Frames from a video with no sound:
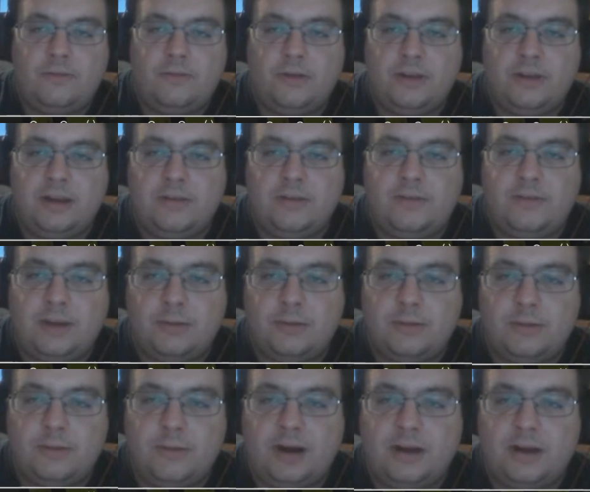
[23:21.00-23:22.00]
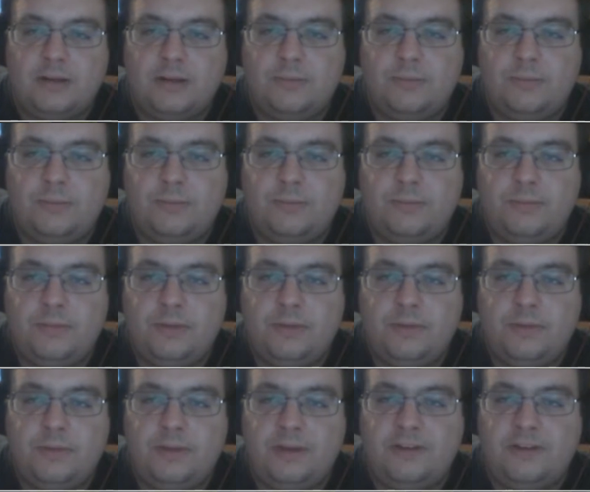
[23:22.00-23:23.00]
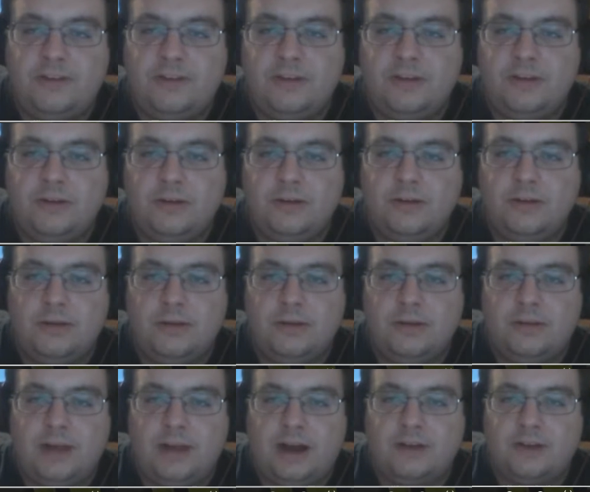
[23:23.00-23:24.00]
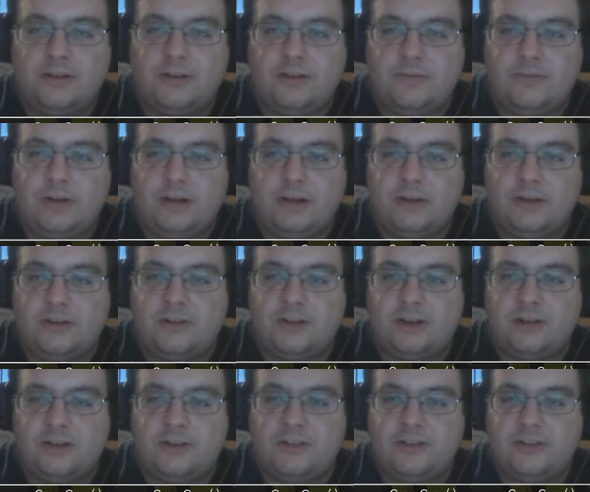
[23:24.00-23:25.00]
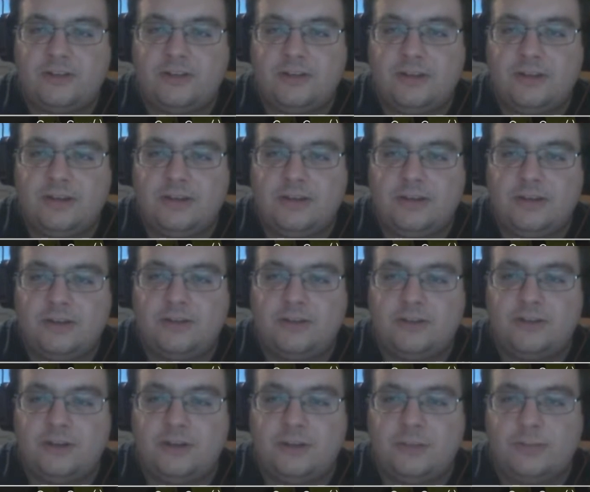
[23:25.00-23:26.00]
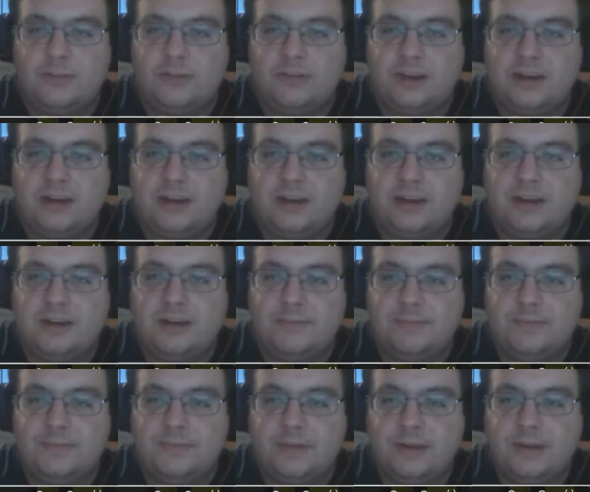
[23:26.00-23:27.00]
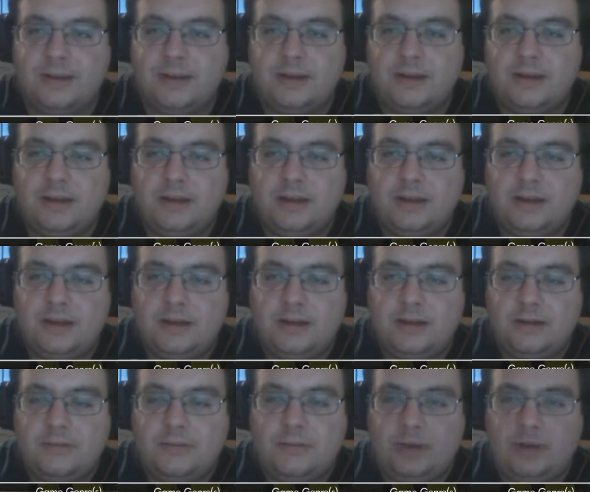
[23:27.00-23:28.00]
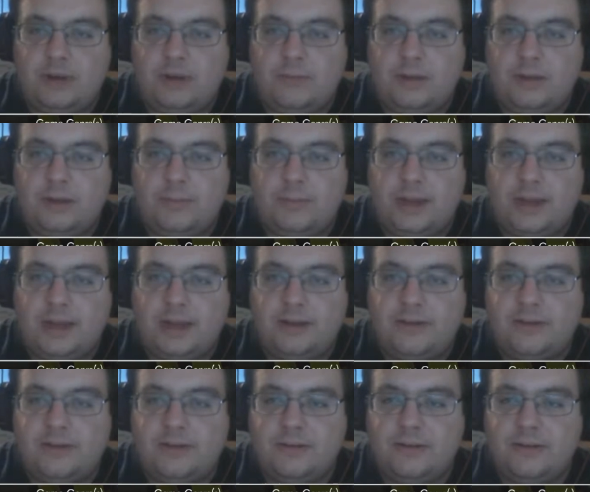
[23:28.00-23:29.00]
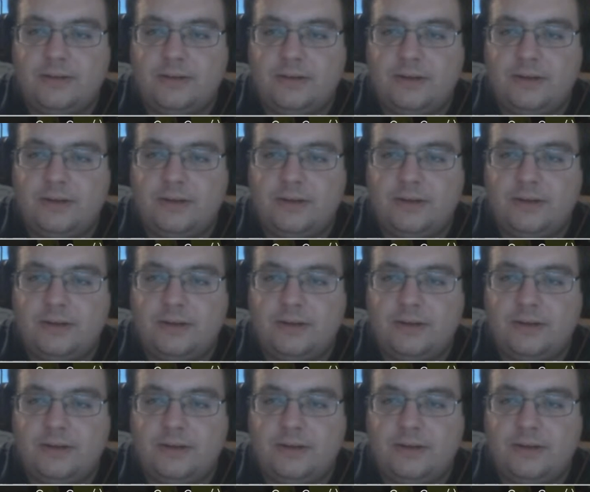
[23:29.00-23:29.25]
Now for the infamous part, the reason the hardest difficulty sucks. This jump is like really bad.